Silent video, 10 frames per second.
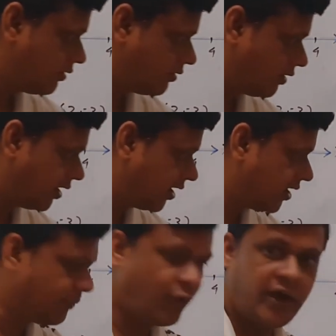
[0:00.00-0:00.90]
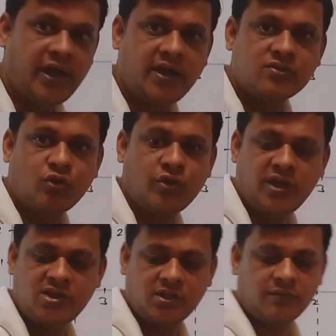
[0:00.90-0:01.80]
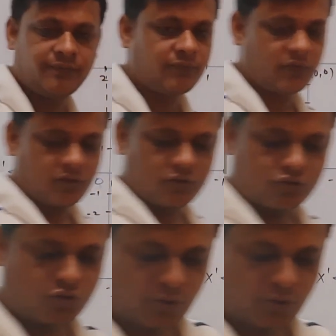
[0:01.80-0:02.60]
another point is origin. So we